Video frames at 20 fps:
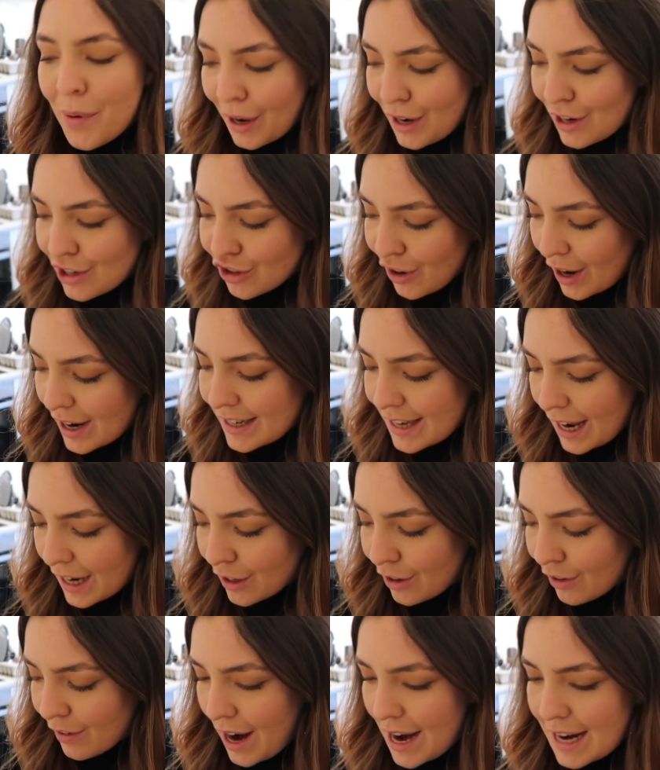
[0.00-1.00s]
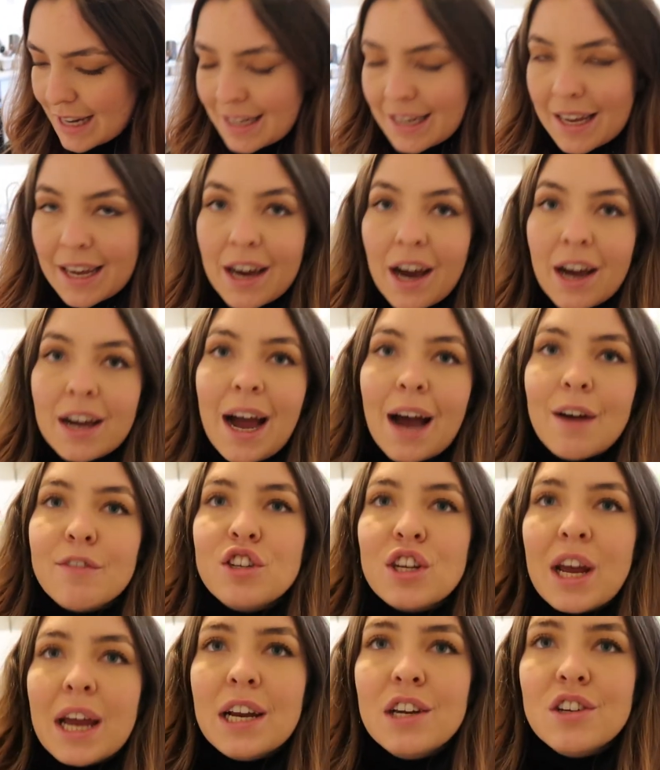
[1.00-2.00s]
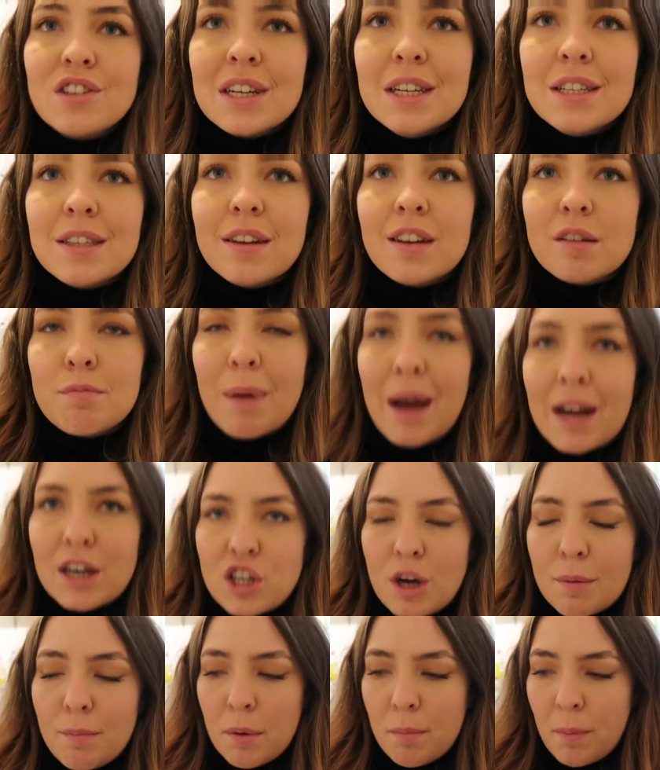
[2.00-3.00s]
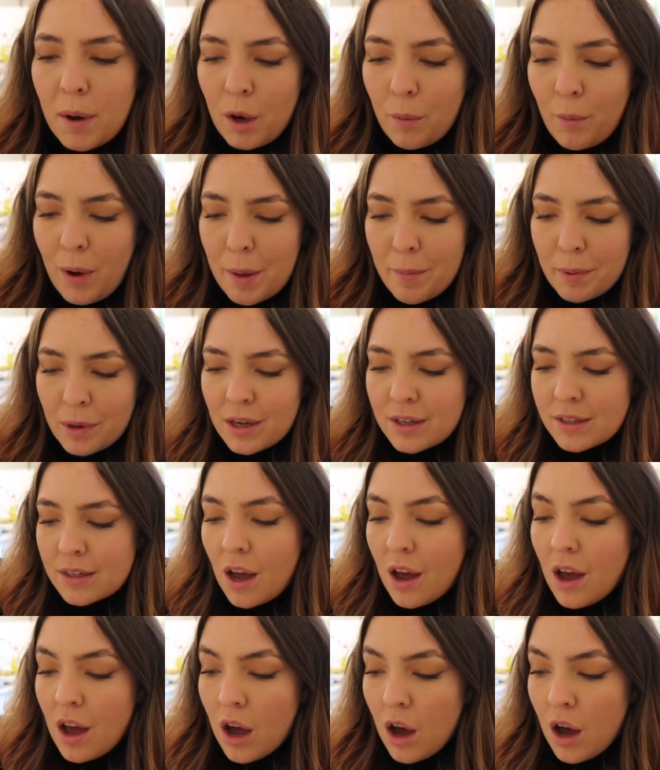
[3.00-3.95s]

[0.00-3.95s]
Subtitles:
We're going to try and decorate it. I have changed into this black jumper, by the way, because